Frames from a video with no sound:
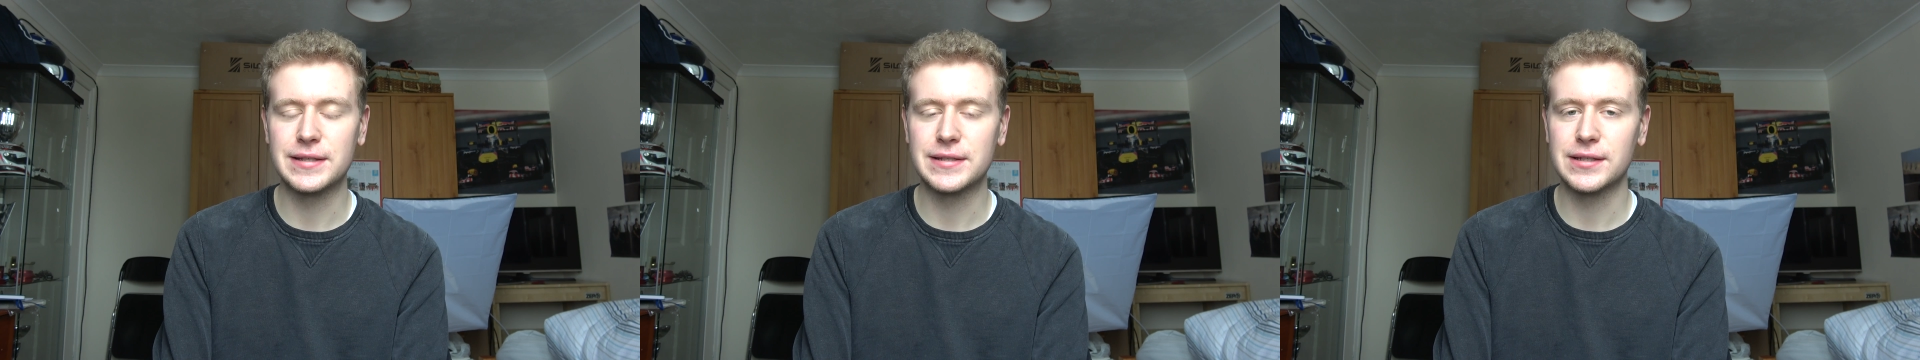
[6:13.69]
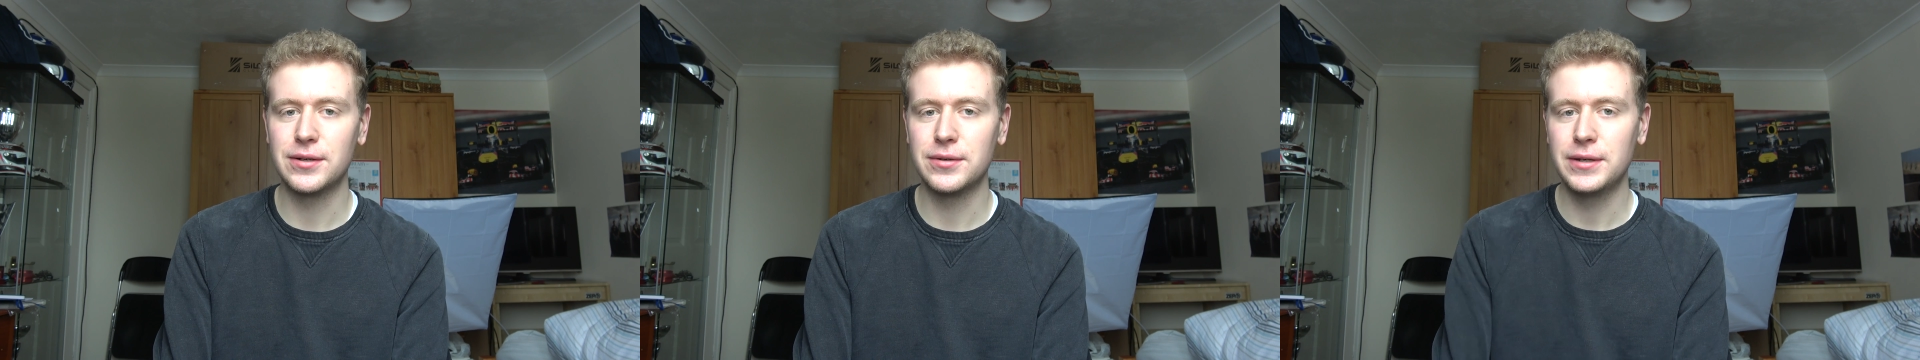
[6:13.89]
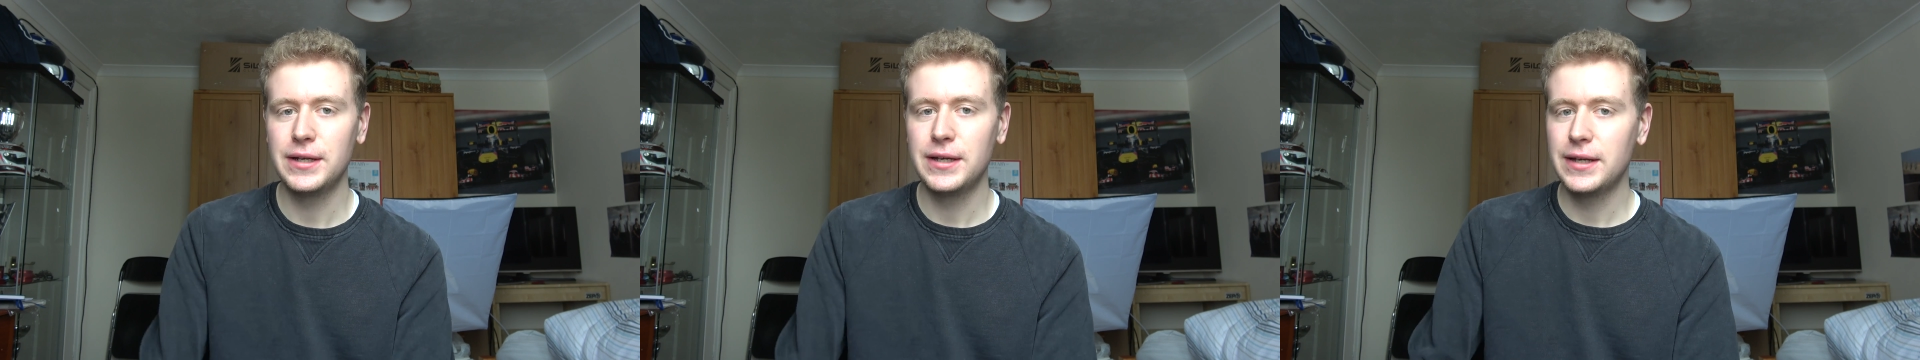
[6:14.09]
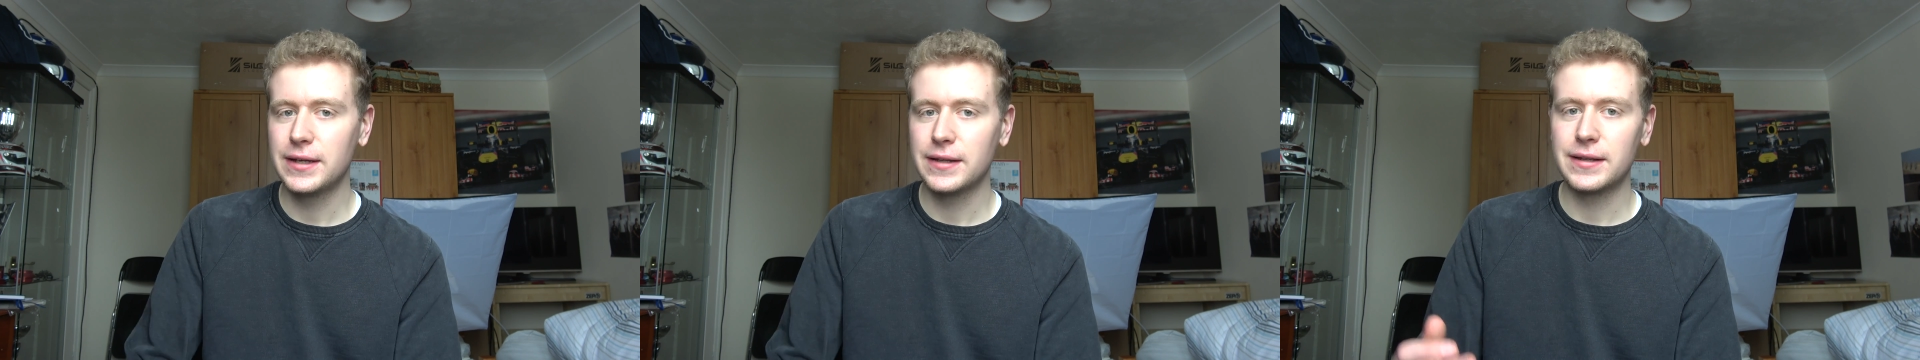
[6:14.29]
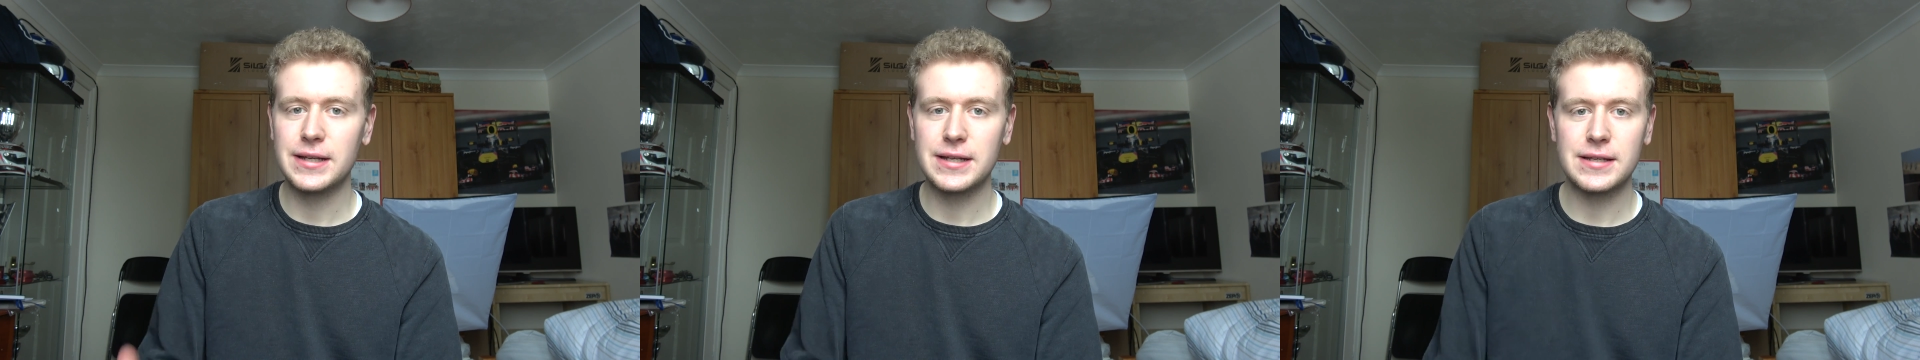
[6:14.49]
So
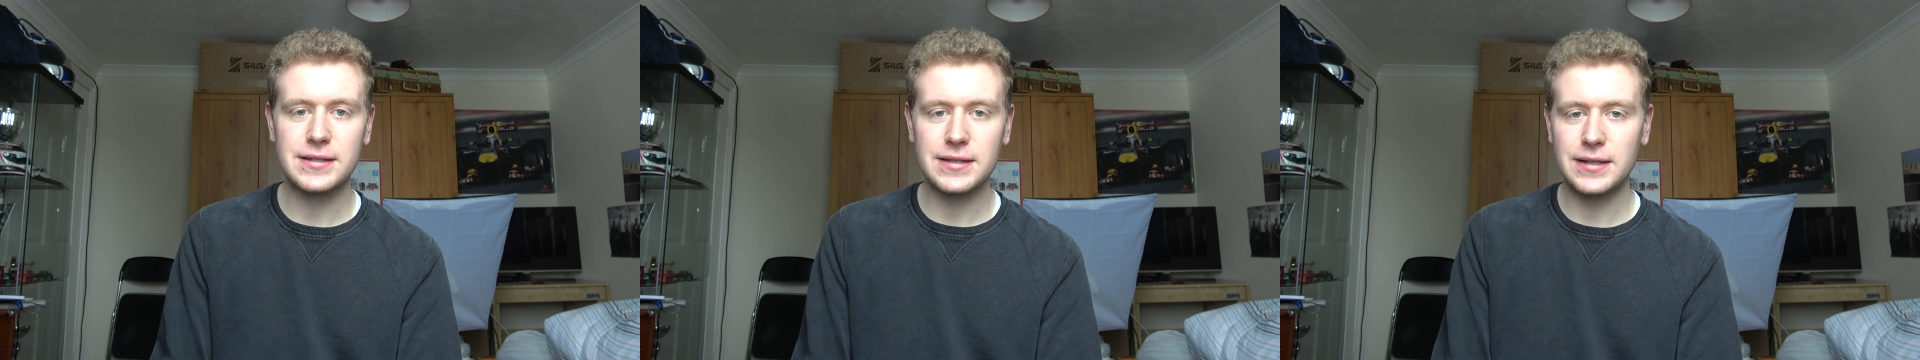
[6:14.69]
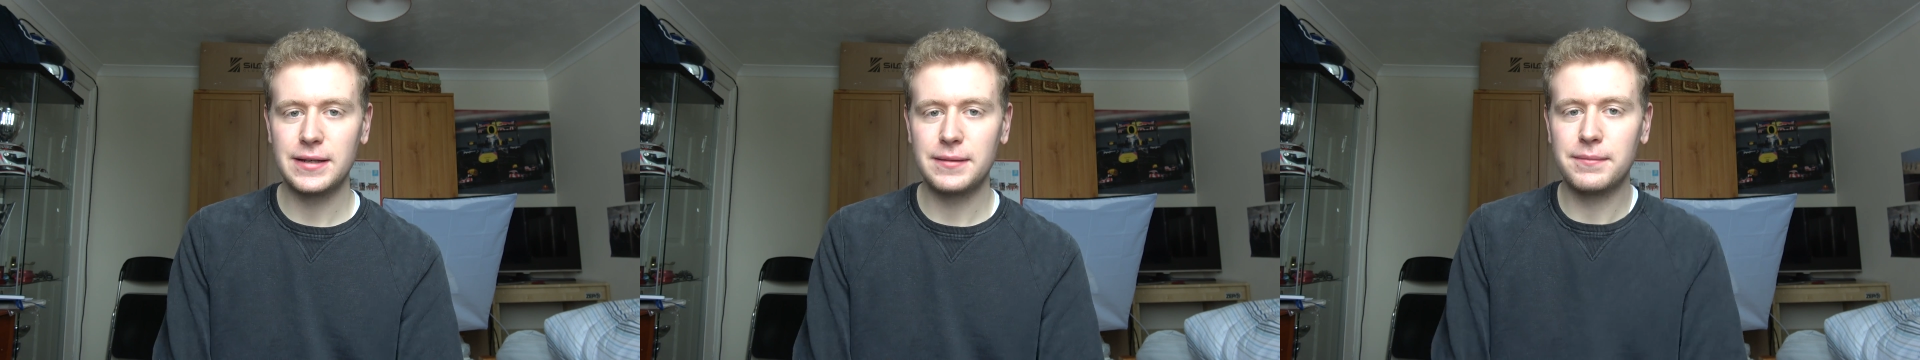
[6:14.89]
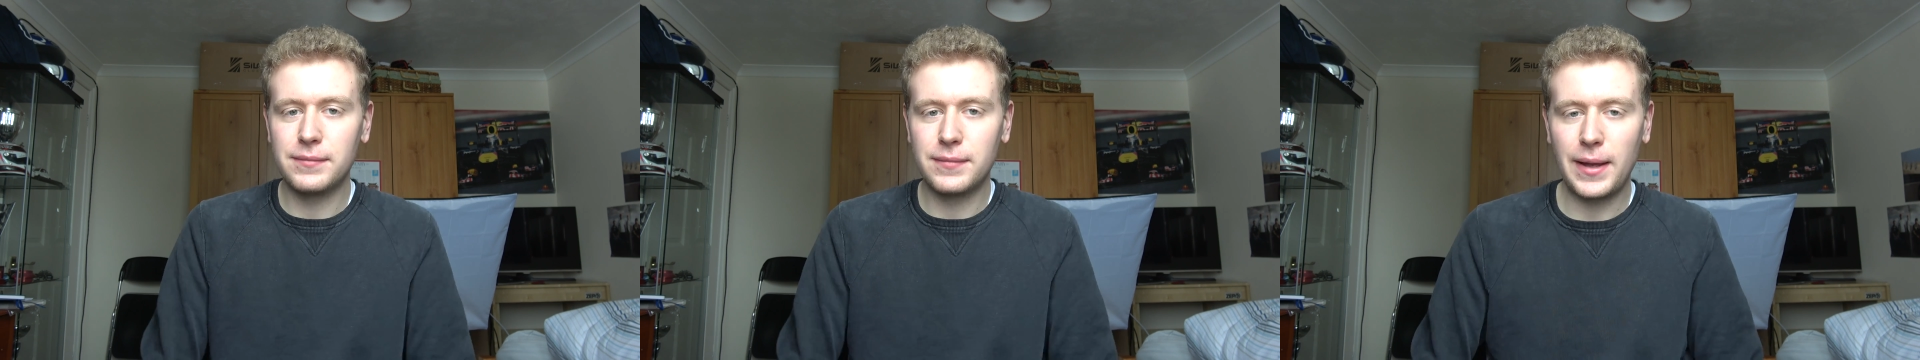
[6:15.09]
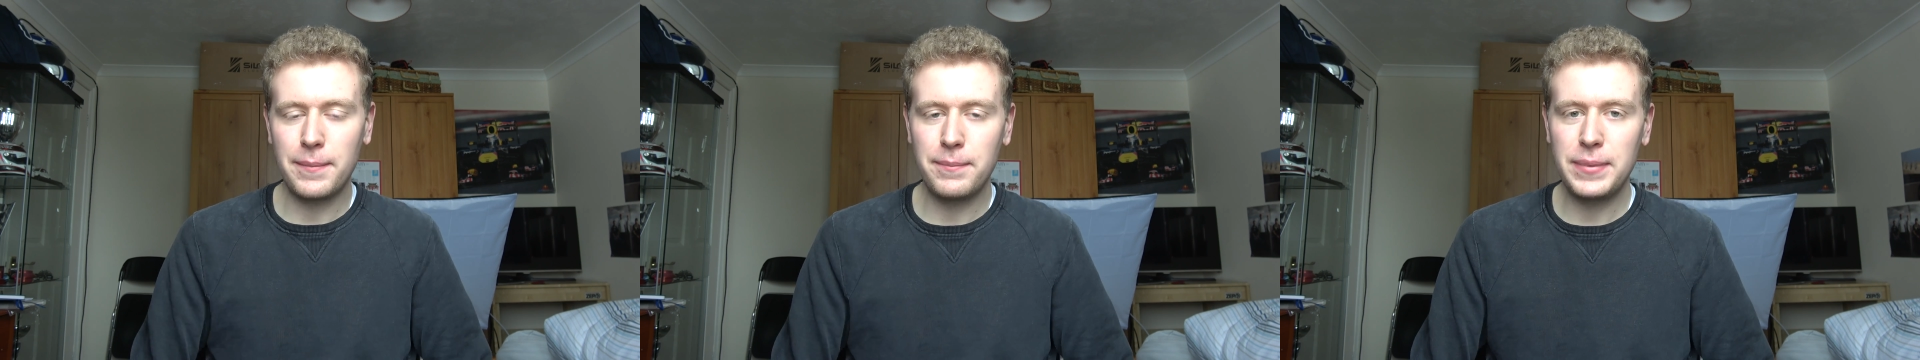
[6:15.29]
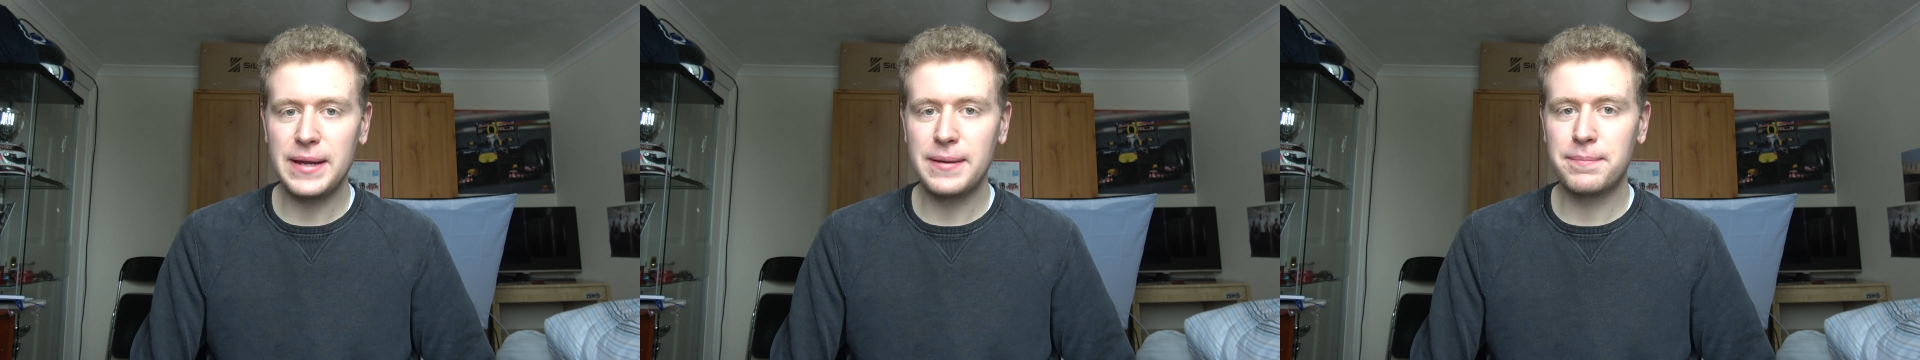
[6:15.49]
there's a
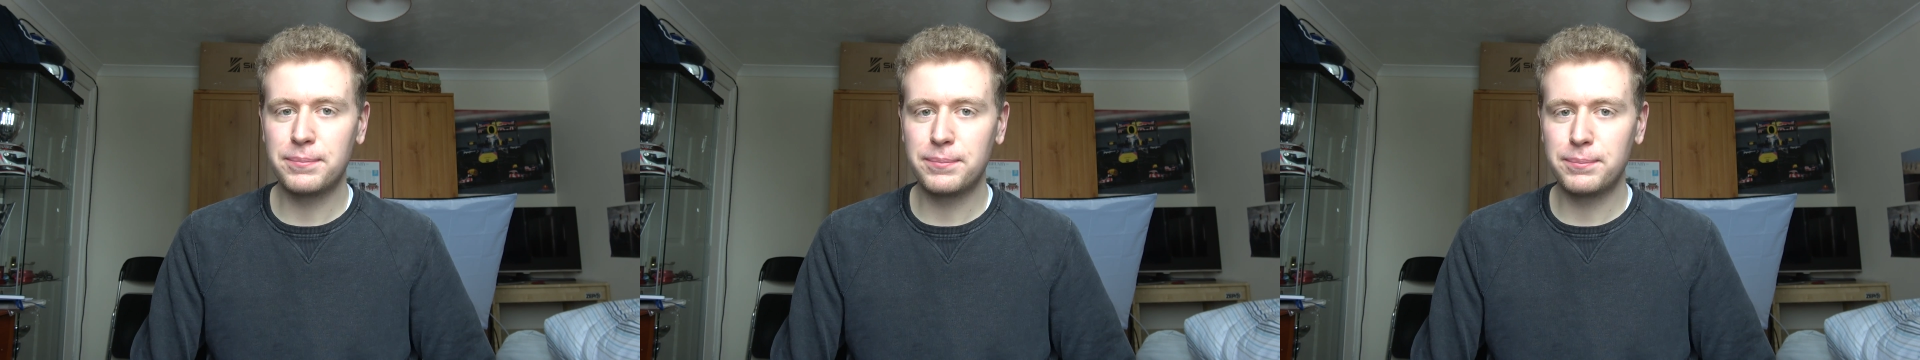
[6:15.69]
big